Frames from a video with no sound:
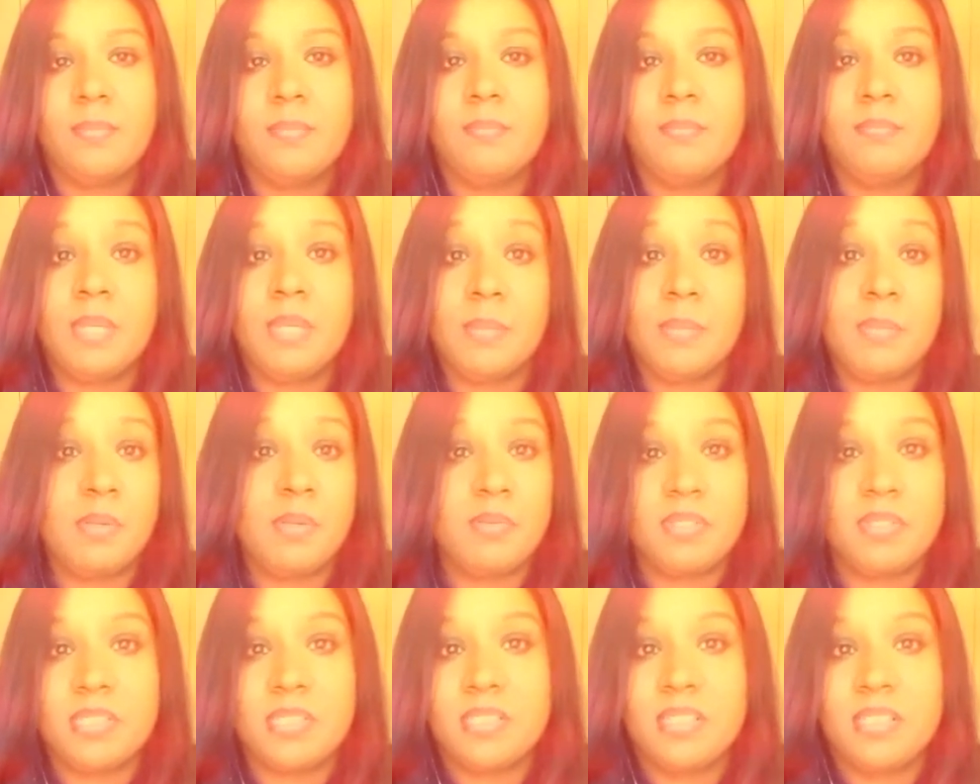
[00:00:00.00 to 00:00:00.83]
maybe
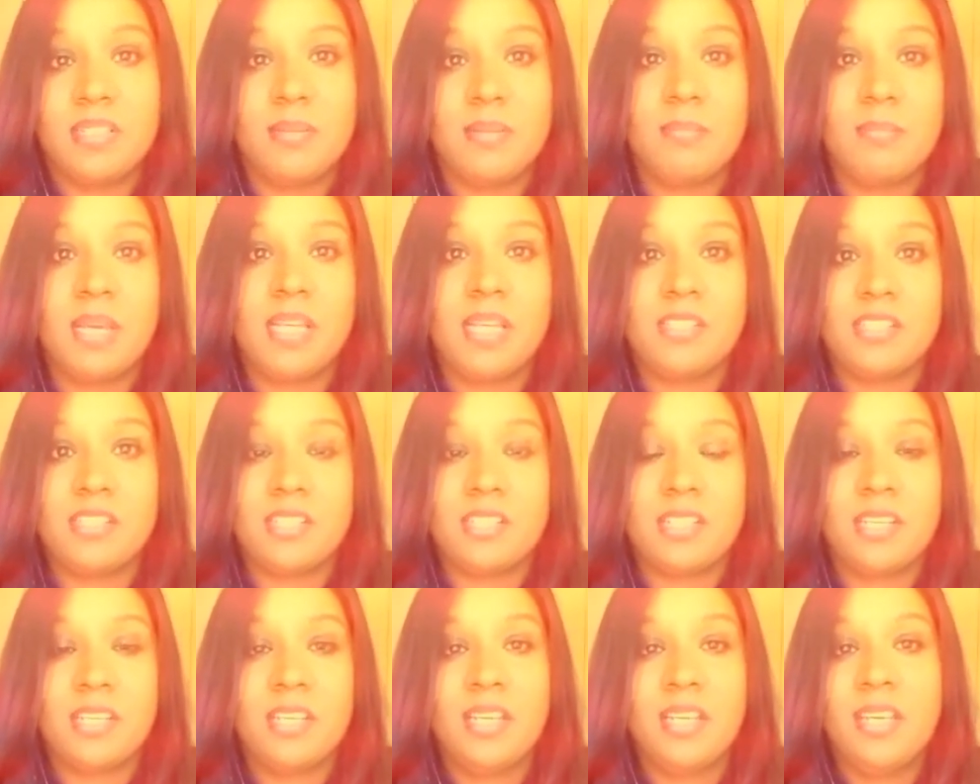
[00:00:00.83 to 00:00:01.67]
we'll see the magic.
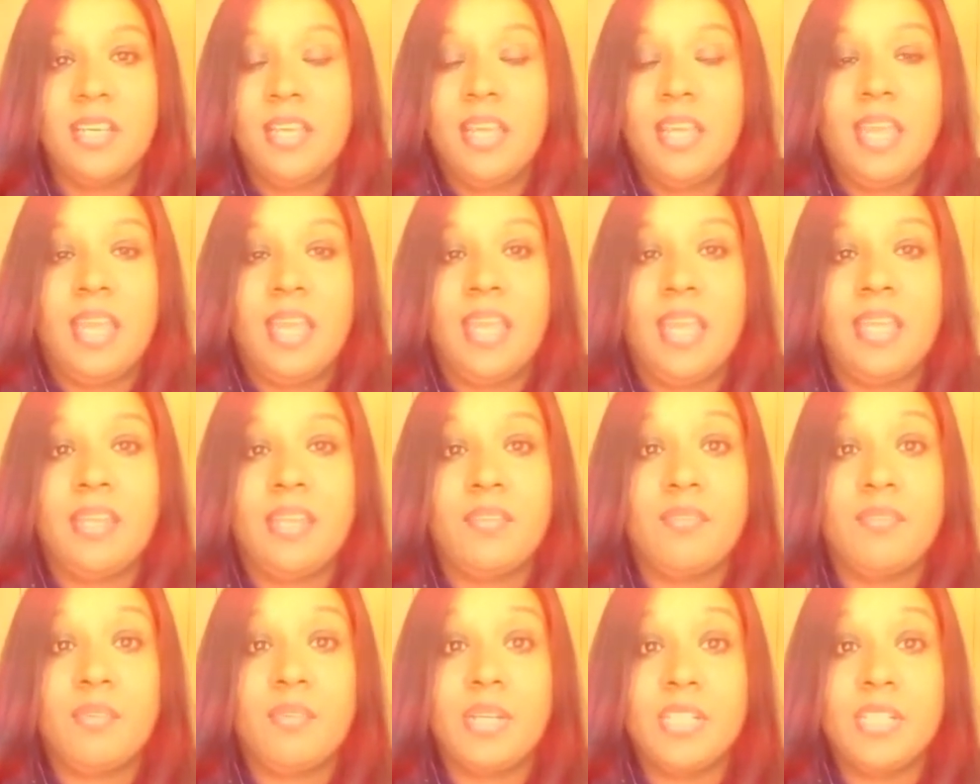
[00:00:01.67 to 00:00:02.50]
And
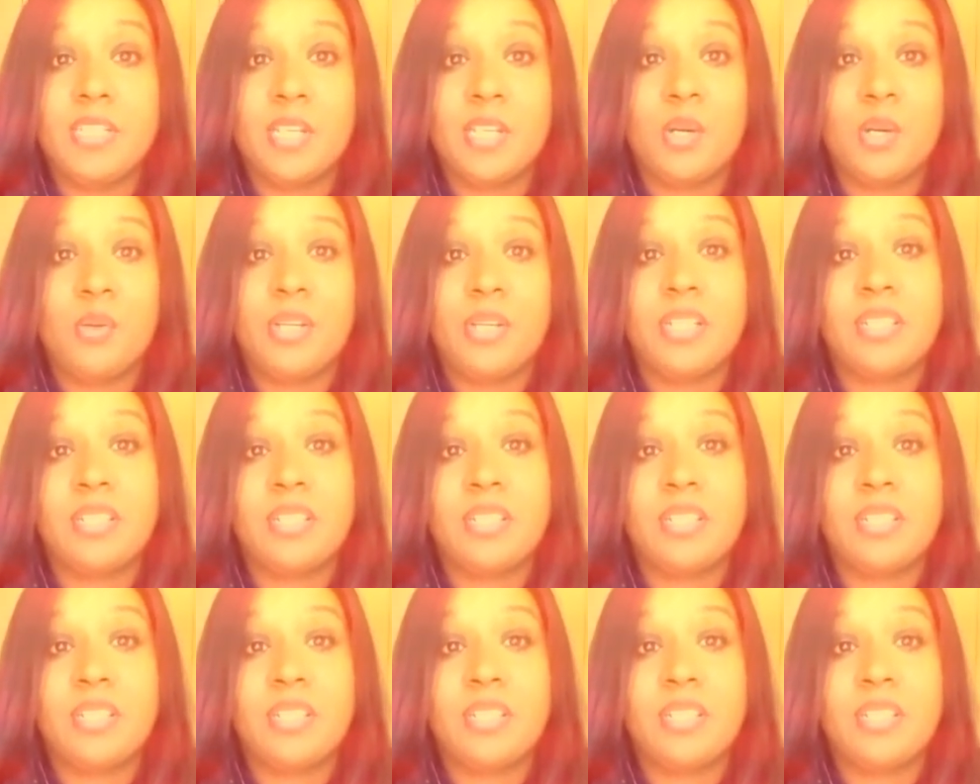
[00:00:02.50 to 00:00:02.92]
if we don't,